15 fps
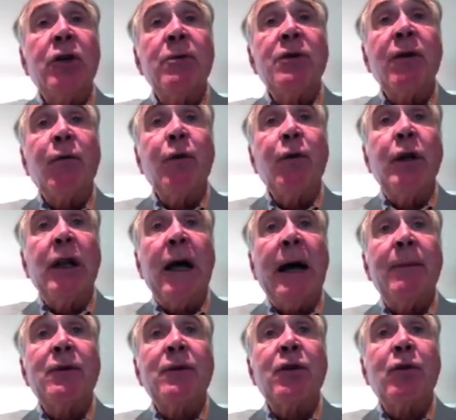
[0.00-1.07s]
In terms of
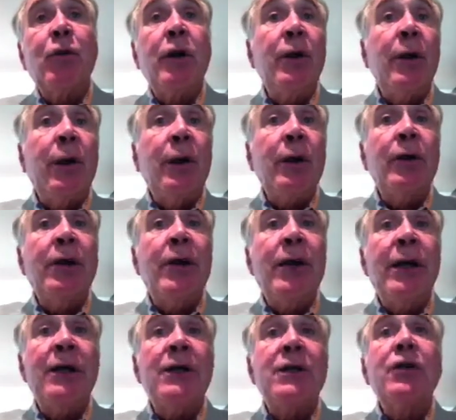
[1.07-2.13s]
relapse greater than
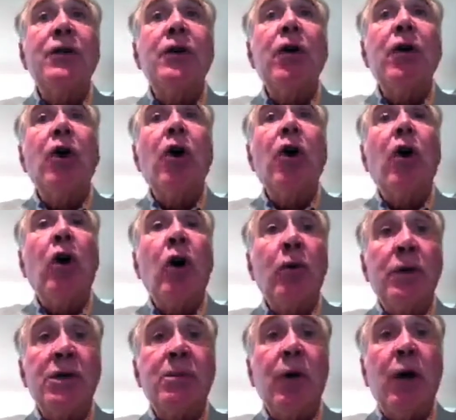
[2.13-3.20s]
30 days,
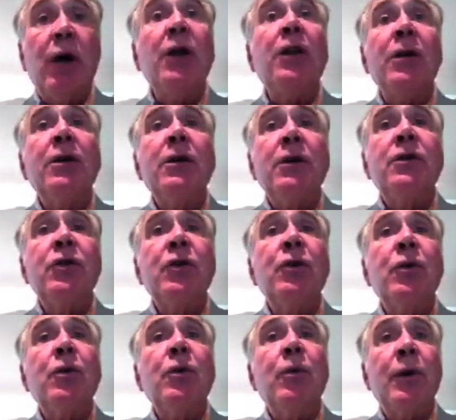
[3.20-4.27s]
all respond
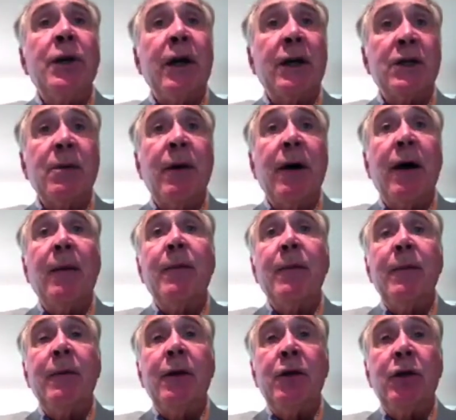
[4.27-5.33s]
to
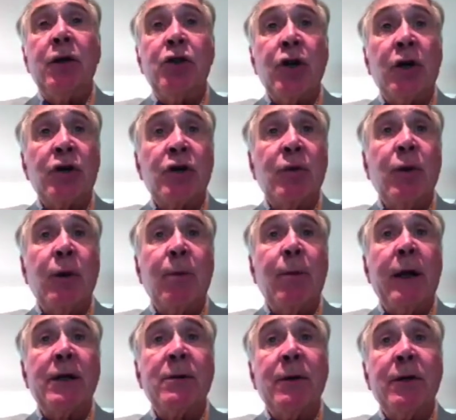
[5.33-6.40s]
rituximab in
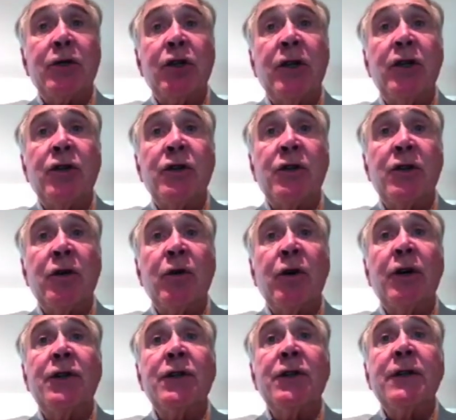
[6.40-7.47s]
conjunction with plasma exchange and
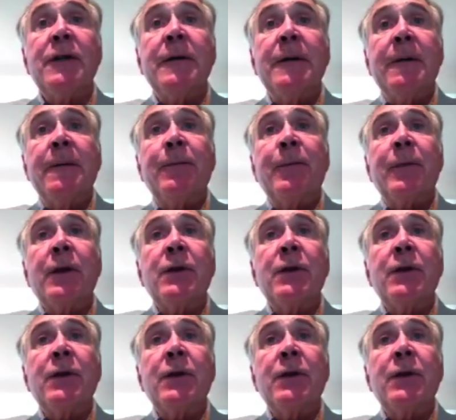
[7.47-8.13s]
steroids.